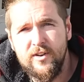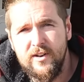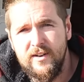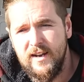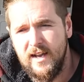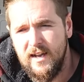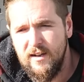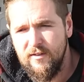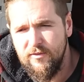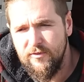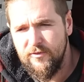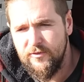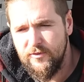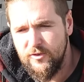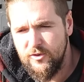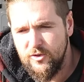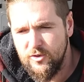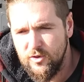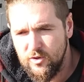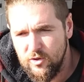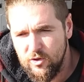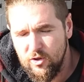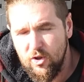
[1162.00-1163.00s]
enough for
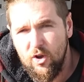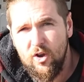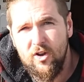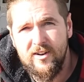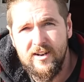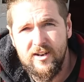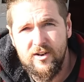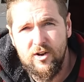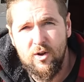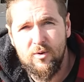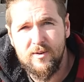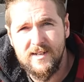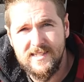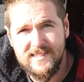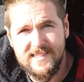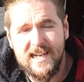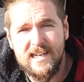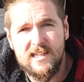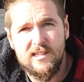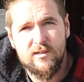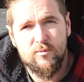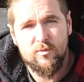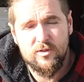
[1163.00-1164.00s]
you to learn and know
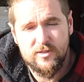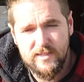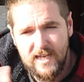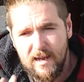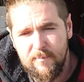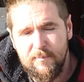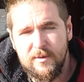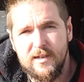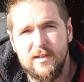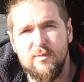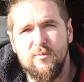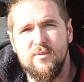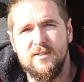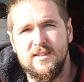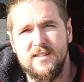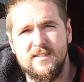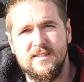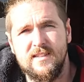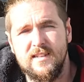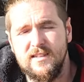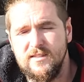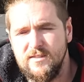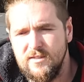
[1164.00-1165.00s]
exactly what's happening with the
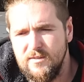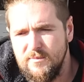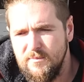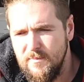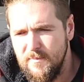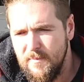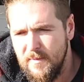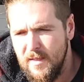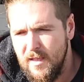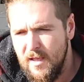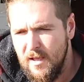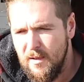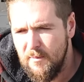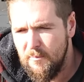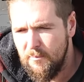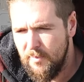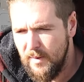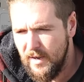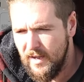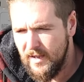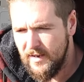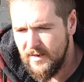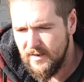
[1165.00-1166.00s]
system,
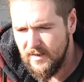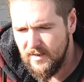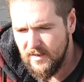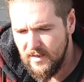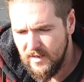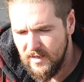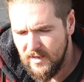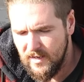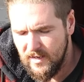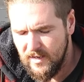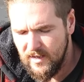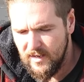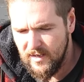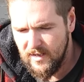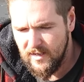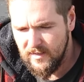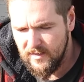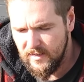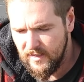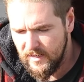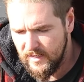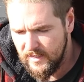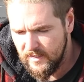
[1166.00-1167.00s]
but
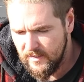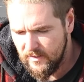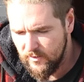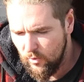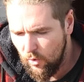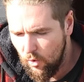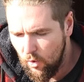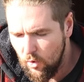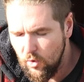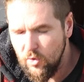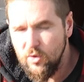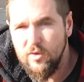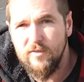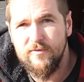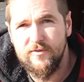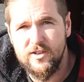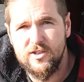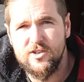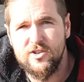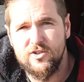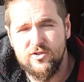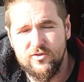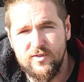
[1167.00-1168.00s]
all of
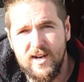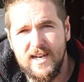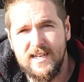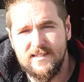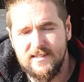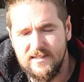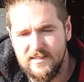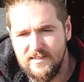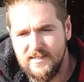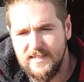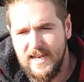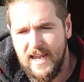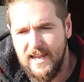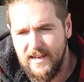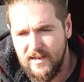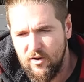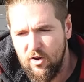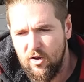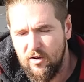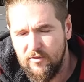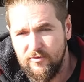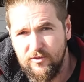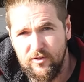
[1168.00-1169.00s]
the stress is
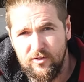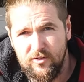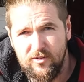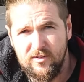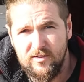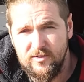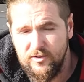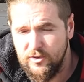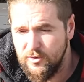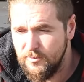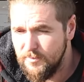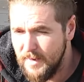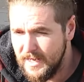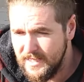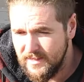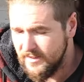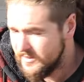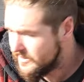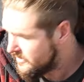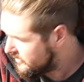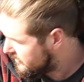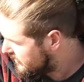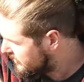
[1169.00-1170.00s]
taken off you. You make
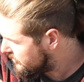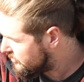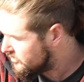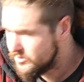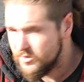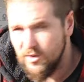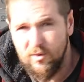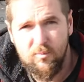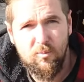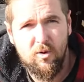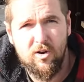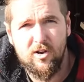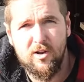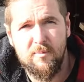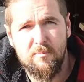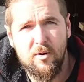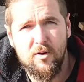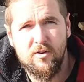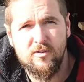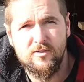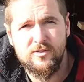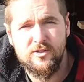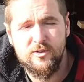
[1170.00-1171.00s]
the decisions on what
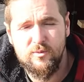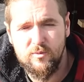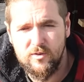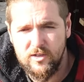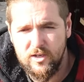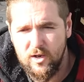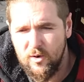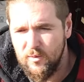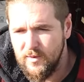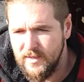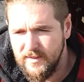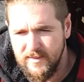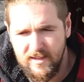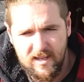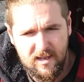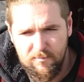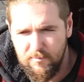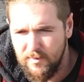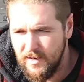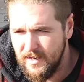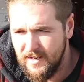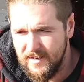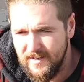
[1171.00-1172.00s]
components you want to go in
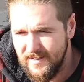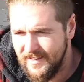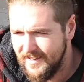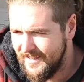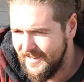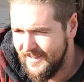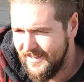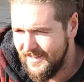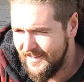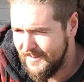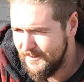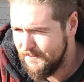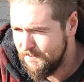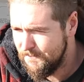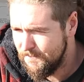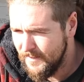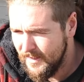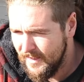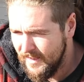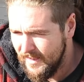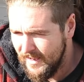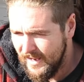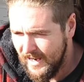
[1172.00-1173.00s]
there, but
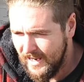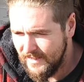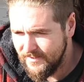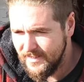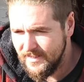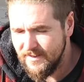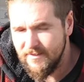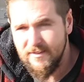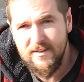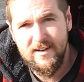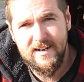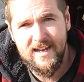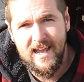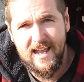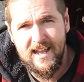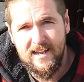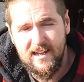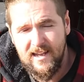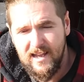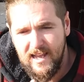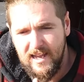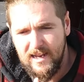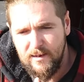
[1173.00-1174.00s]
at the end of the
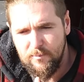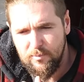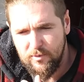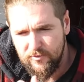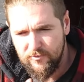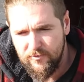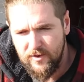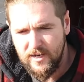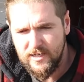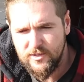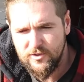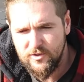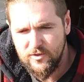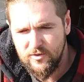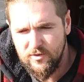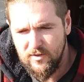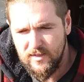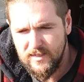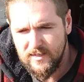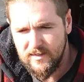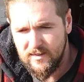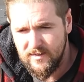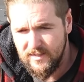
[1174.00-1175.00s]
day, a
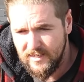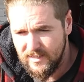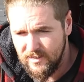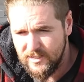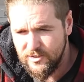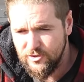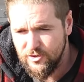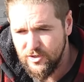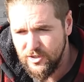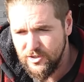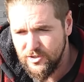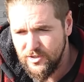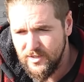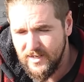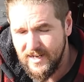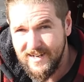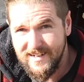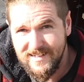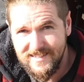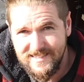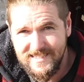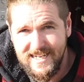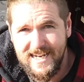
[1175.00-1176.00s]
professional electrician
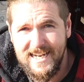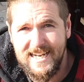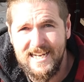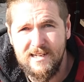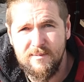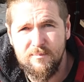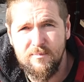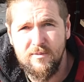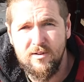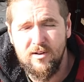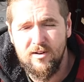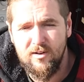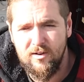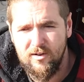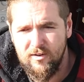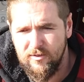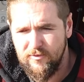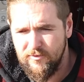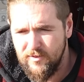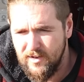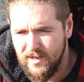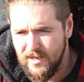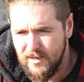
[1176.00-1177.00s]
and a team
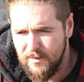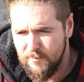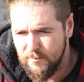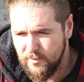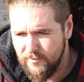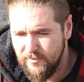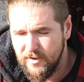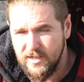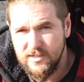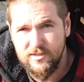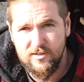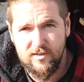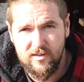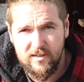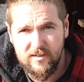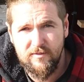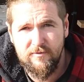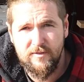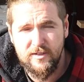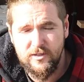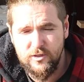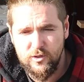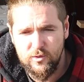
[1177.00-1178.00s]
of professional
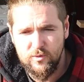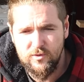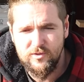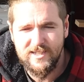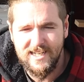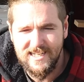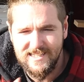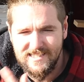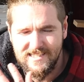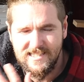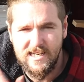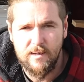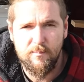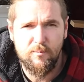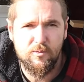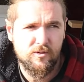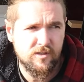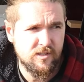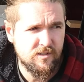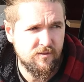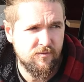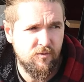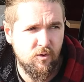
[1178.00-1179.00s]
individuals
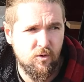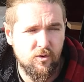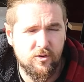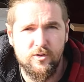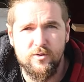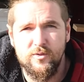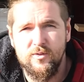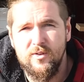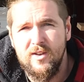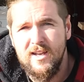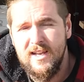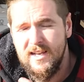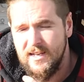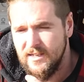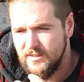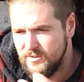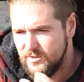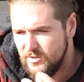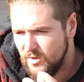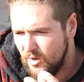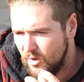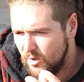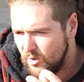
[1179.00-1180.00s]
assemble this for you,
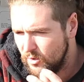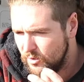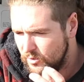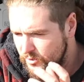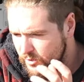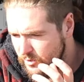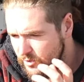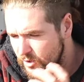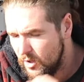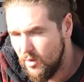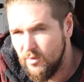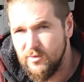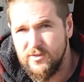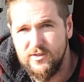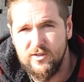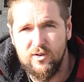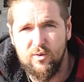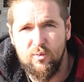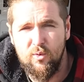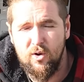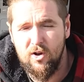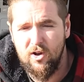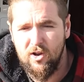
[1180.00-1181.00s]
so you know it's
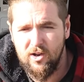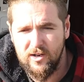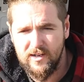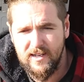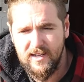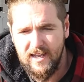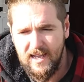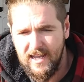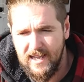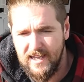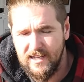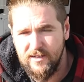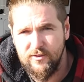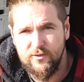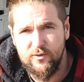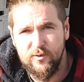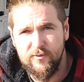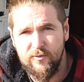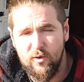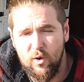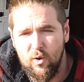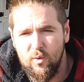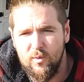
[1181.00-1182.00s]
going to work, and
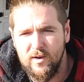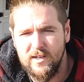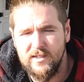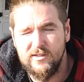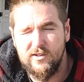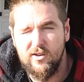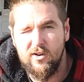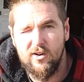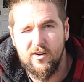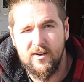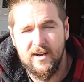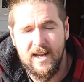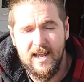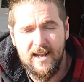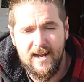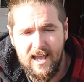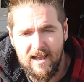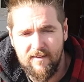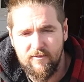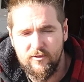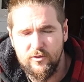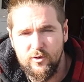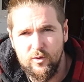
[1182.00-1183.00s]
you've always got an
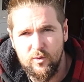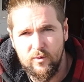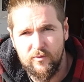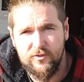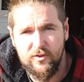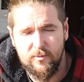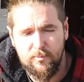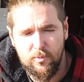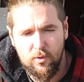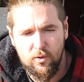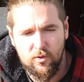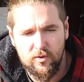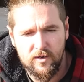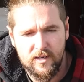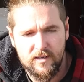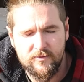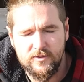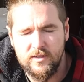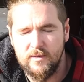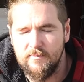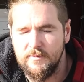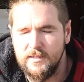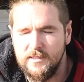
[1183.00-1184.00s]
avenue of support
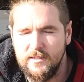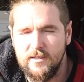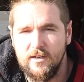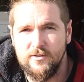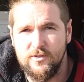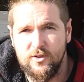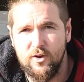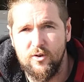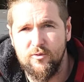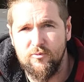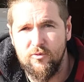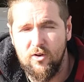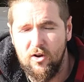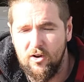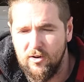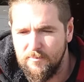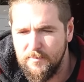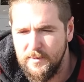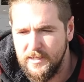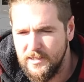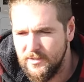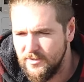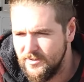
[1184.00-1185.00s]
if something does go
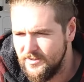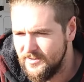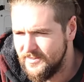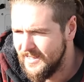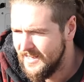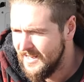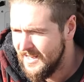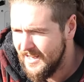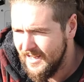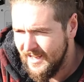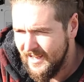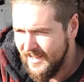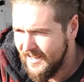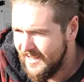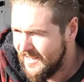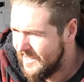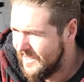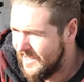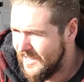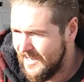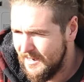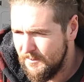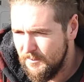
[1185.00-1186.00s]
wrong. Because
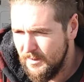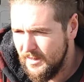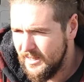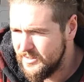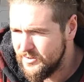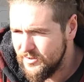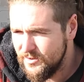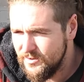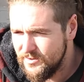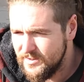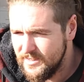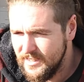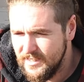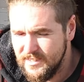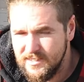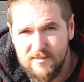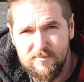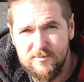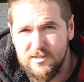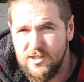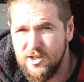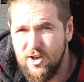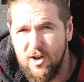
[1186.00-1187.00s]
Electrical
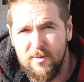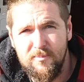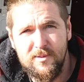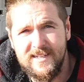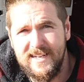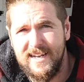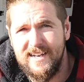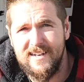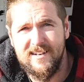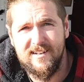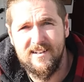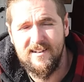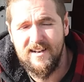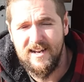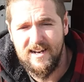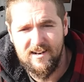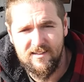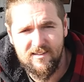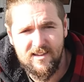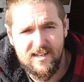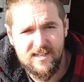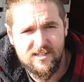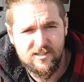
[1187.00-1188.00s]
systems are complicated,
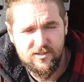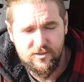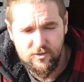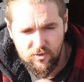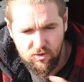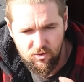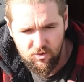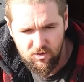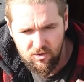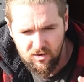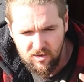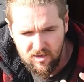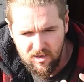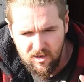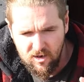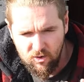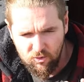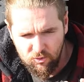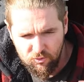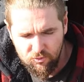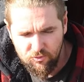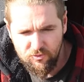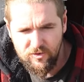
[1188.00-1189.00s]
and unless you're
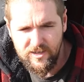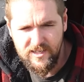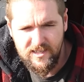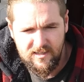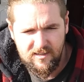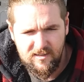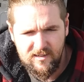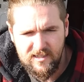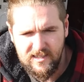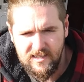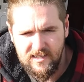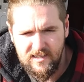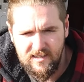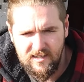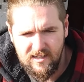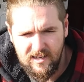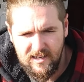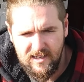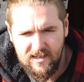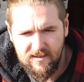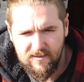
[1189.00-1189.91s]
really